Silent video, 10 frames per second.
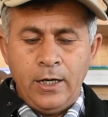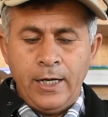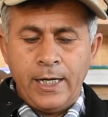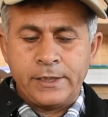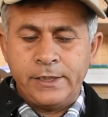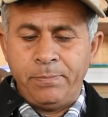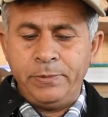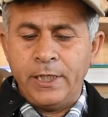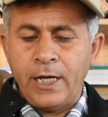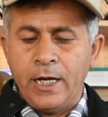
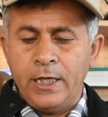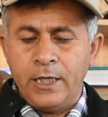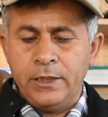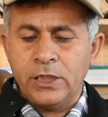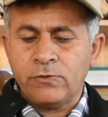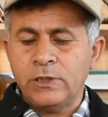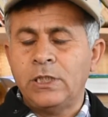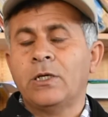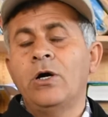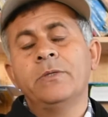accepted, this was
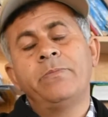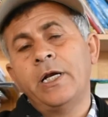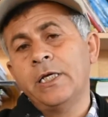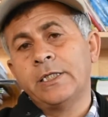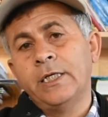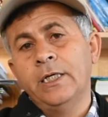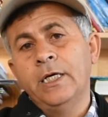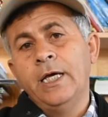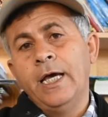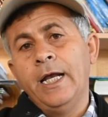a conference
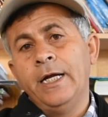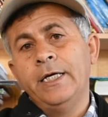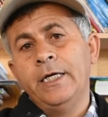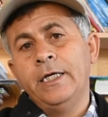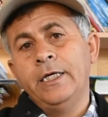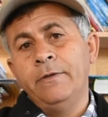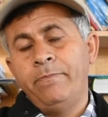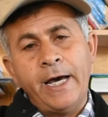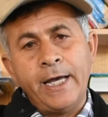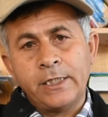held in
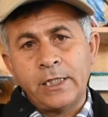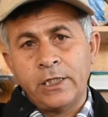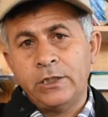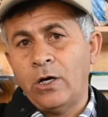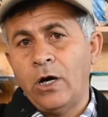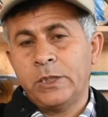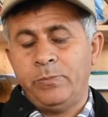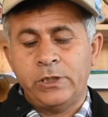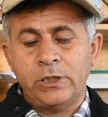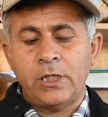Paris under the
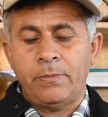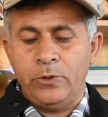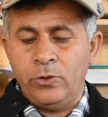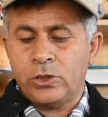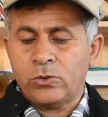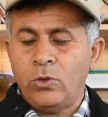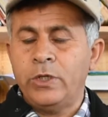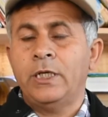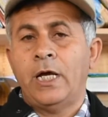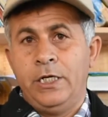auspices of UNESCO
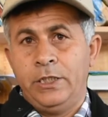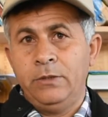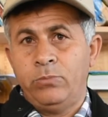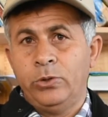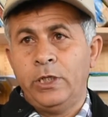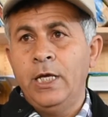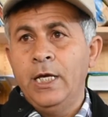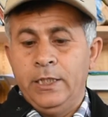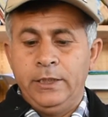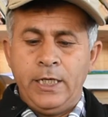in 1940.
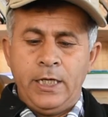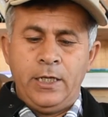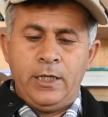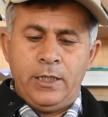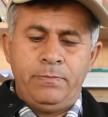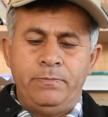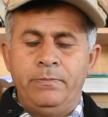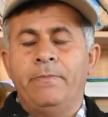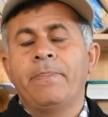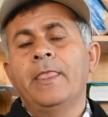They
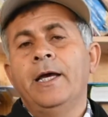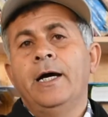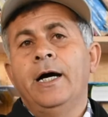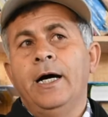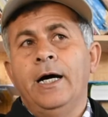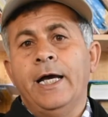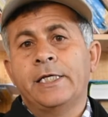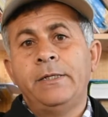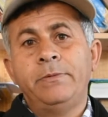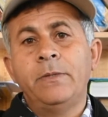
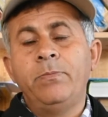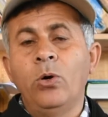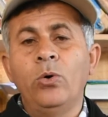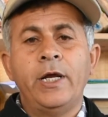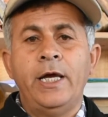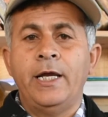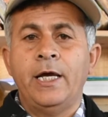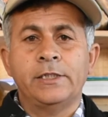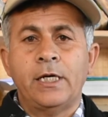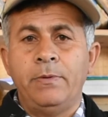accepted four
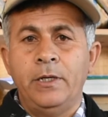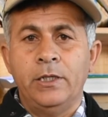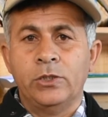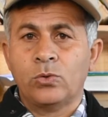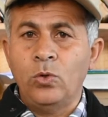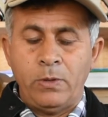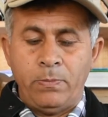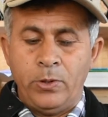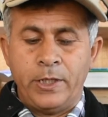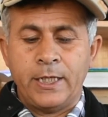areas of scope of
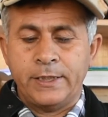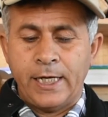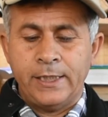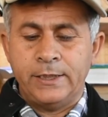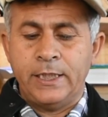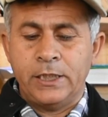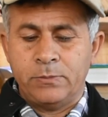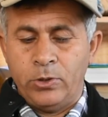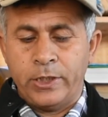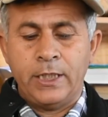political science, that is
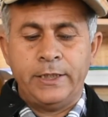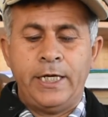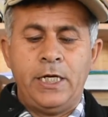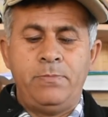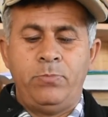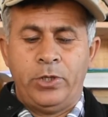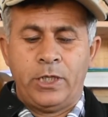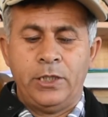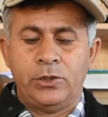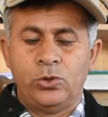political theory,
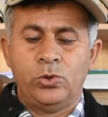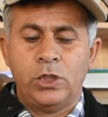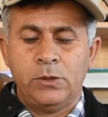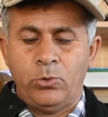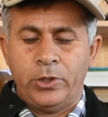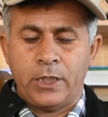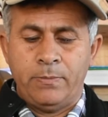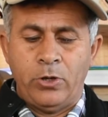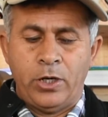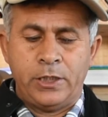political institutions, political
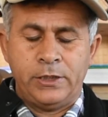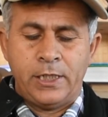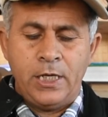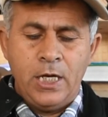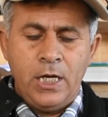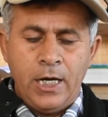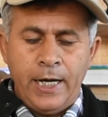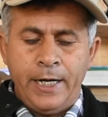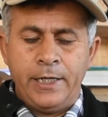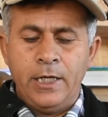parties,
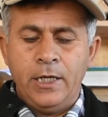and